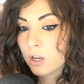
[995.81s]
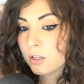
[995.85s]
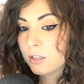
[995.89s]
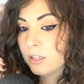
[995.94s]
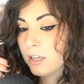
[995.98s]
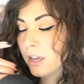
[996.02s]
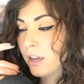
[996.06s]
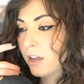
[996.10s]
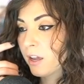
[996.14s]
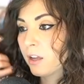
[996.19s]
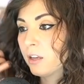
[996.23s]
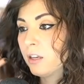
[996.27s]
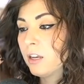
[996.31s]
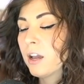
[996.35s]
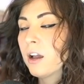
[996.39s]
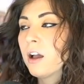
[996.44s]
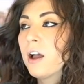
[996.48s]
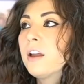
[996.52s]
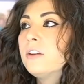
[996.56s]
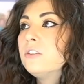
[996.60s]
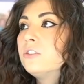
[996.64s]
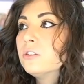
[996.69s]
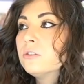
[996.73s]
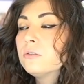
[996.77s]
Yeah, now
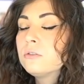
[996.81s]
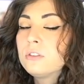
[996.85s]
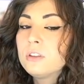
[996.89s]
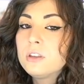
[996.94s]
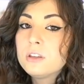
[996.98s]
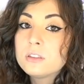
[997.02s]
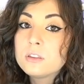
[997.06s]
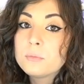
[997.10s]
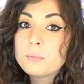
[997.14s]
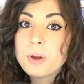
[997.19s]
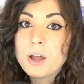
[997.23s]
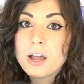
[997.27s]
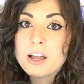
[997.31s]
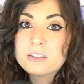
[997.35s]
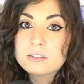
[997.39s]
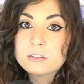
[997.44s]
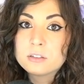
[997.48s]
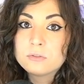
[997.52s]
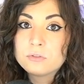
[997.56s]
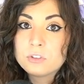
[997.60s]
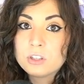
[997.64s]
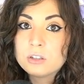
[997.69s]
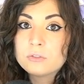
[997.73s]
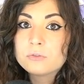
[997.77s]
I do think the
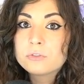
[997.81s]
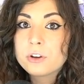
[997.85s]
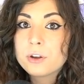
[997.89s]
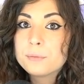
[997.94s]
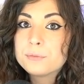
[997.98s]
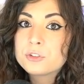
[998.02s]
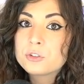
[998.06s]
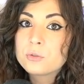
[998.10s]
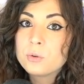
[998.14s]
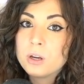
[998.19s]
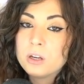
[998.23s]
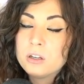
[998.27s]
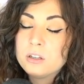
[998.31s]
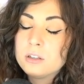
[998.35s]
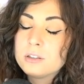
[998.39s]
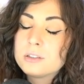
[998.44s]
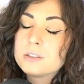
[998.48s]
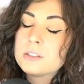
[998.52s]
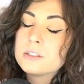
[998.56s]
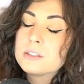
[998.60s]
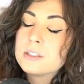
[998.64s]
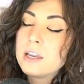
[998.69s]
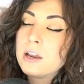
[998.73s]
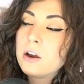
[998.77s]
positive thing from Square
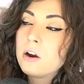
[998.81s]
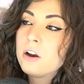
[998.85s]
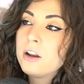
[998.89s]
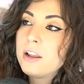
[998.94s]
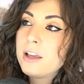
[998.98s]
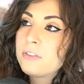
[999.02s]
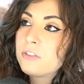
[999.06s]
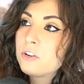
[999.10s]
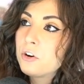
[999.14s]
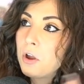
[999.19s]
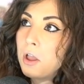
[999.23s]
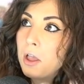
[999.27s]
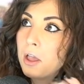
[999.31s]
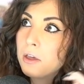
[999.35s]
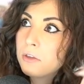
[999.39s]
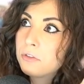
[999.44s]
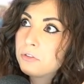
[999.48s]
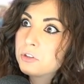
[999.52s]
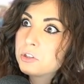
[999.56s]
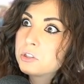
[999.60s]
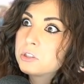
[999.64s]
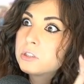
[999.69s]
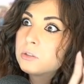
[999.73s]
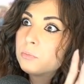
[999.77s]
Enix is they already have their
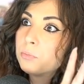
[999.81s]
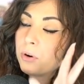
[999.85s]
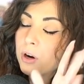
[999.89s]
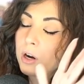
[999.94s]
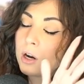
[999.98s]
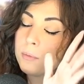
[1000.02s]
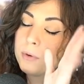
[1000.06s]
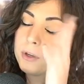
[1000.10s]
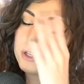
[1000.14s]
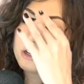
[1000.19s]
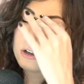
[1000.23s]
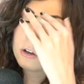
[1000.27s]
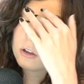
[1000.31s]
ethics department,